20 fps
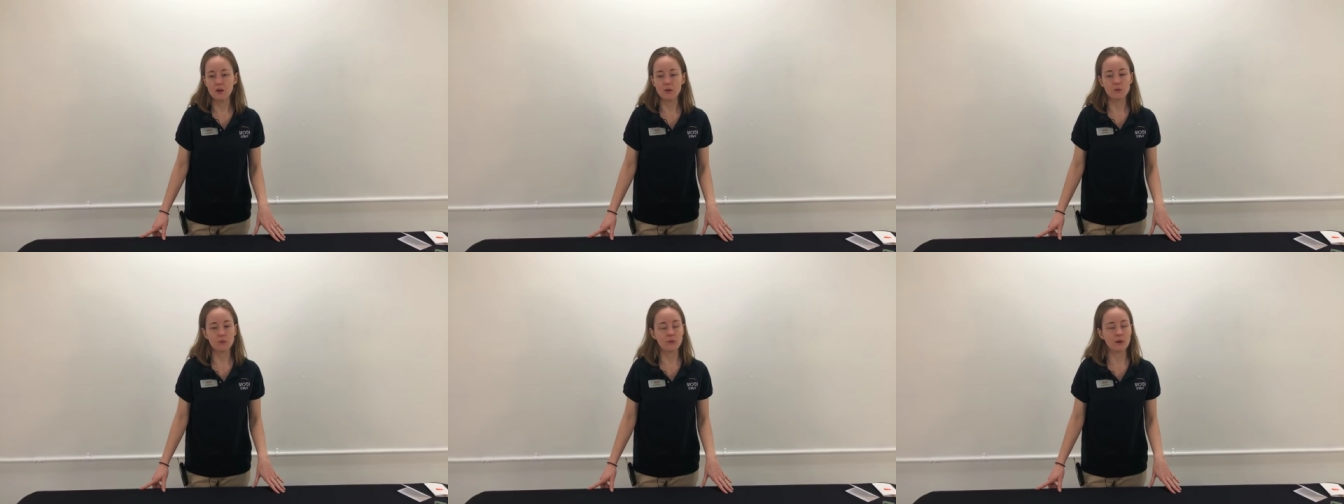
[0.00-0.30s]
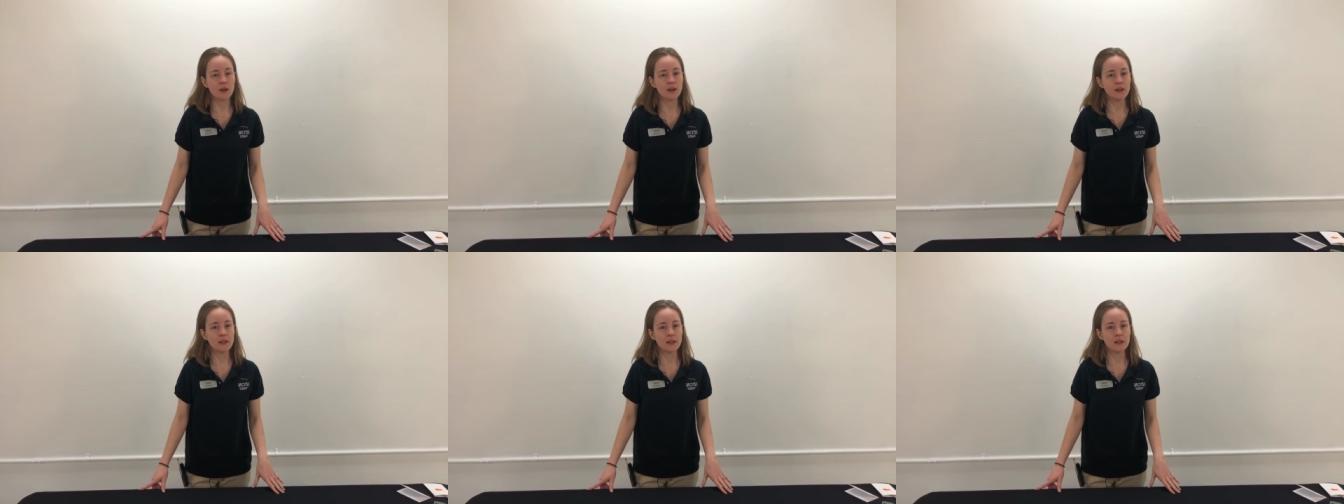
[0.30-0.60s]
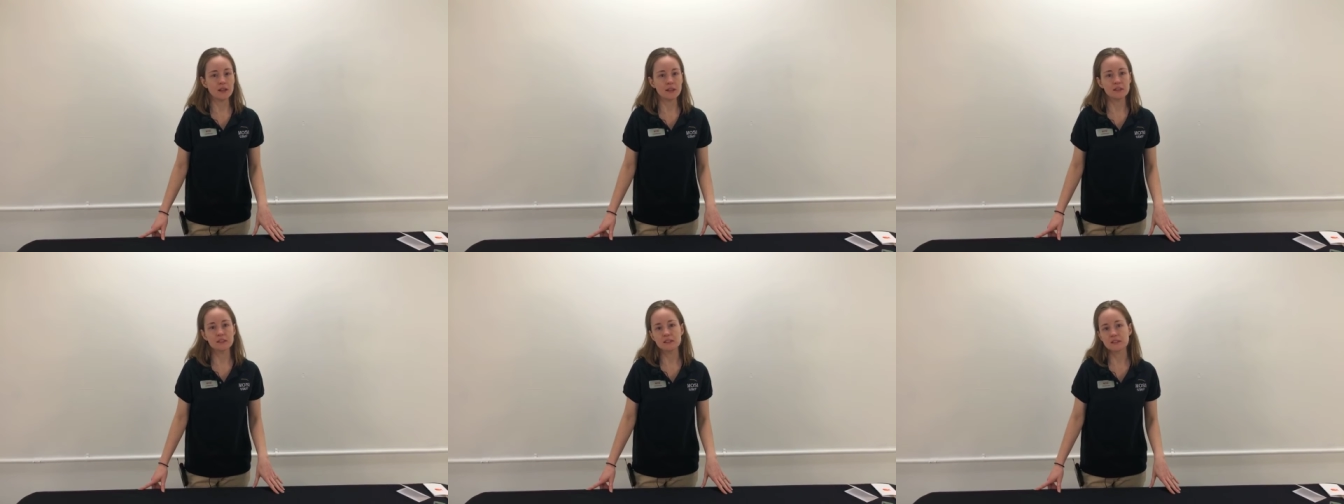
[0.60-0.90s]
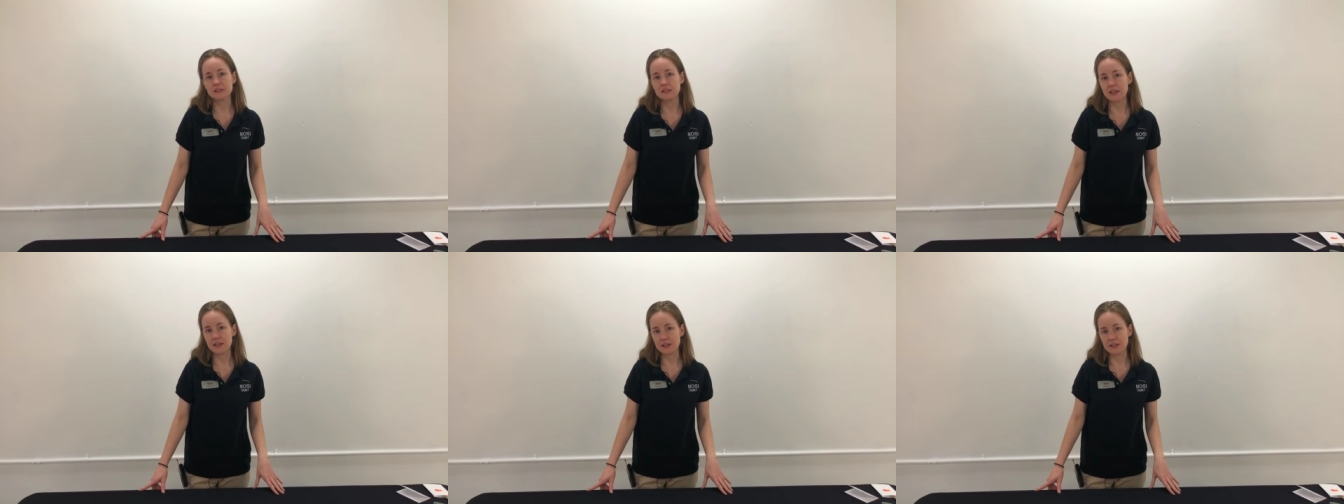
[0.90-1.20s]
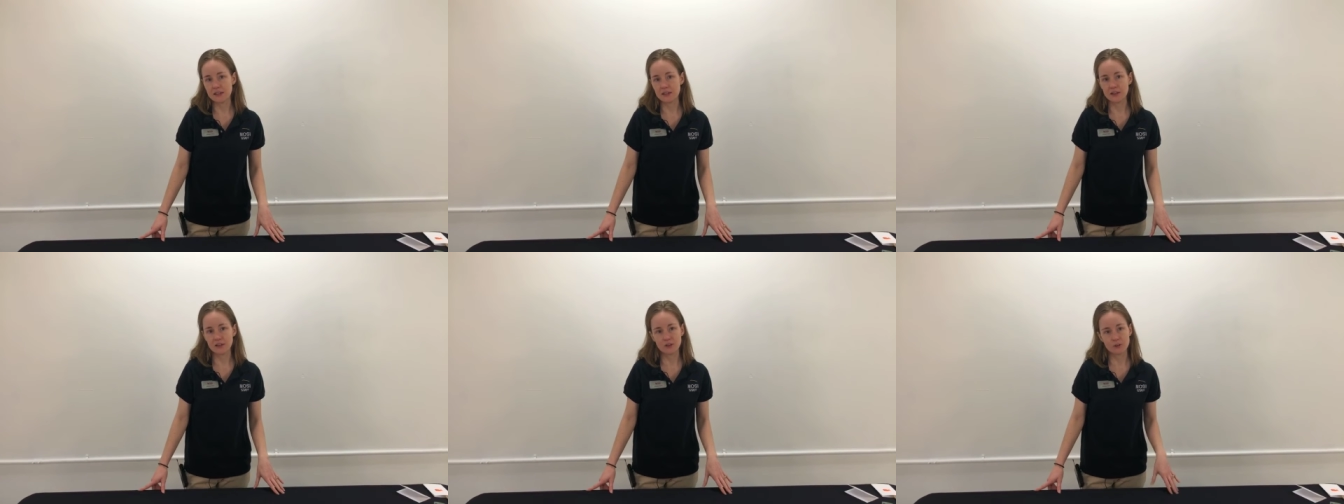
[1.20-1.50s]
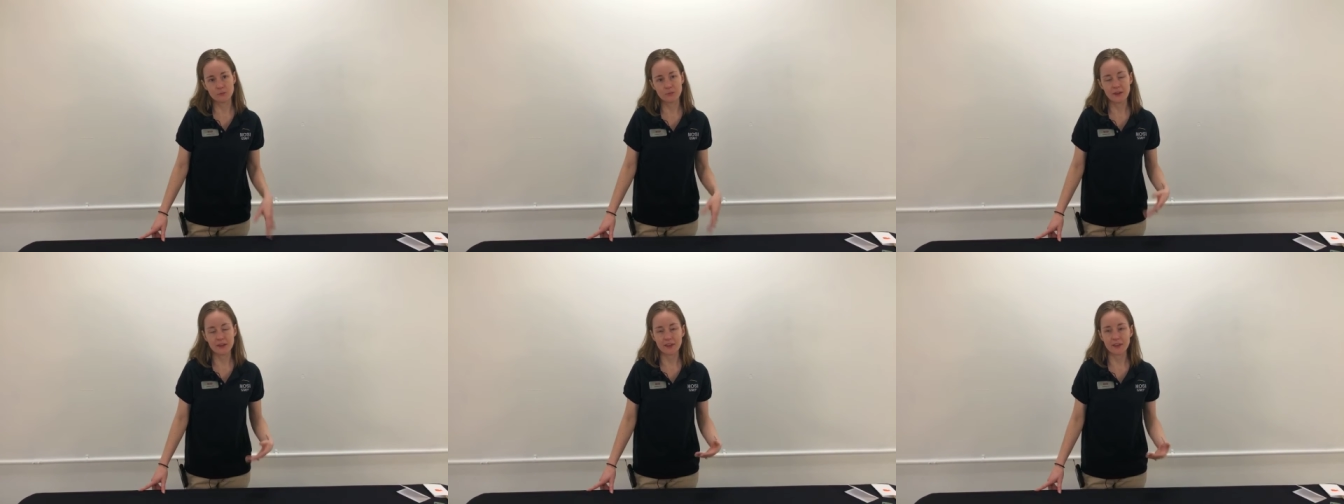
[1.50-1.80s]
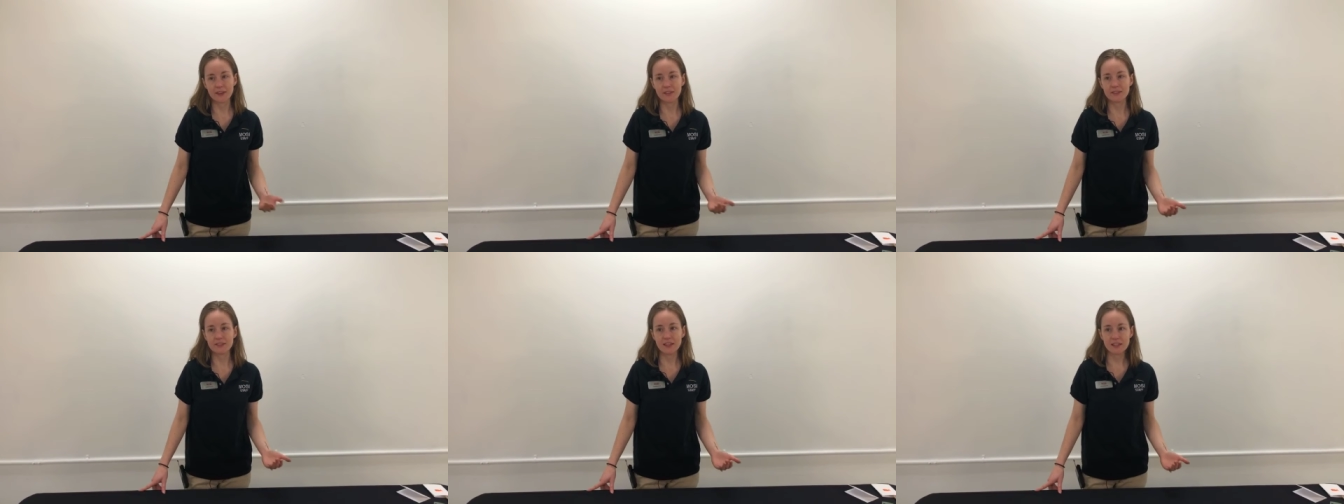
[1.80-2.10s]
running, standing, or
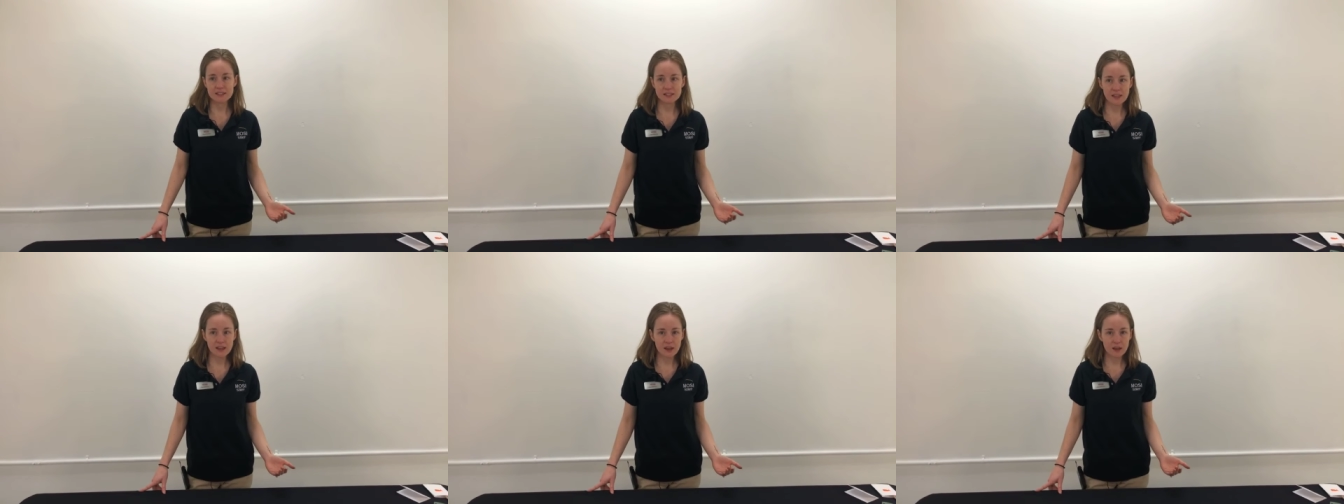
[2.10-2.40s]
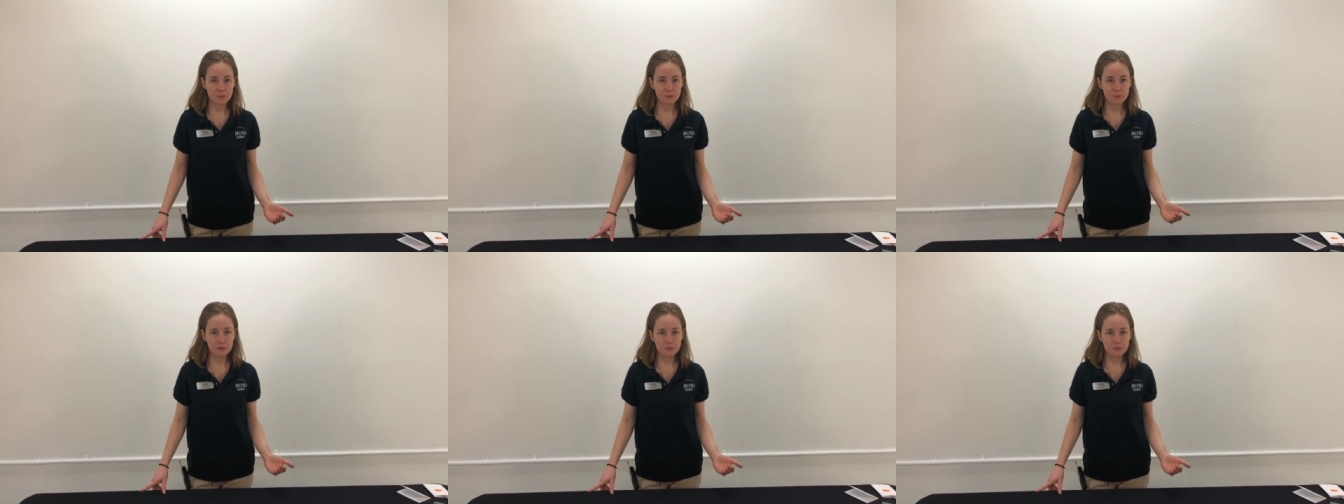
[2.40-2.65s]
picking things up.